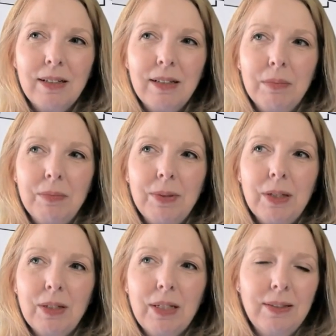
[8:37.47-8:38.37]

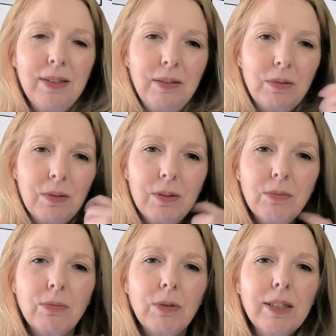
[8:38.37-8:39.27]
There isn't
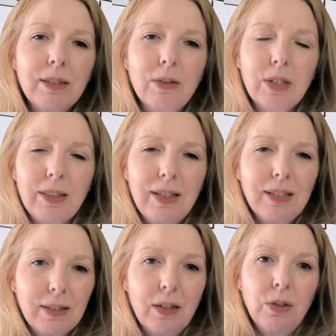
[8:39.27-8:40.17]
research. I think
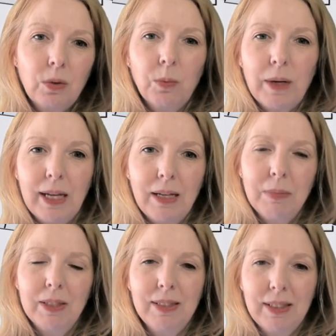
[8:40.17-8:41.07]
it's underway,
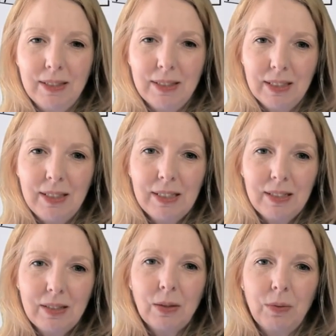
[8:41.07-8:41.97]
but it's not done
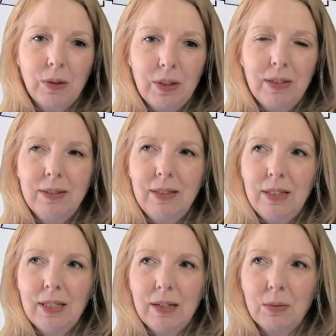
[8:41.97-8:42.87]
yet. So there isn't
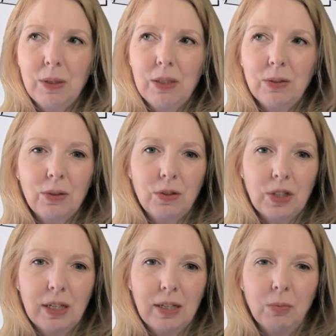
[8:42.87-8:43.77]
yet research
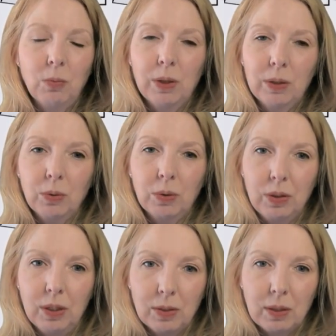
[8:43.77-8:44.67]
on what order
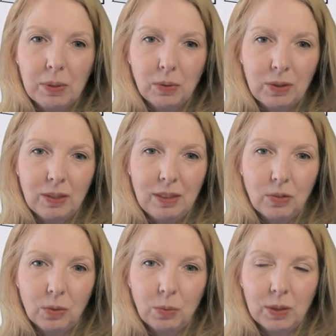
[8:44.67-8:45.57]
you're supposed to
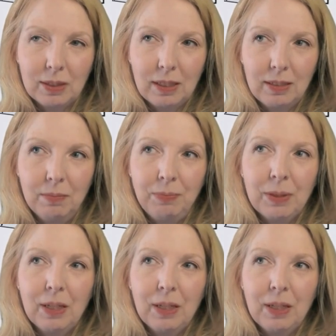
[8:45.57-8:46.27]
teach the words in.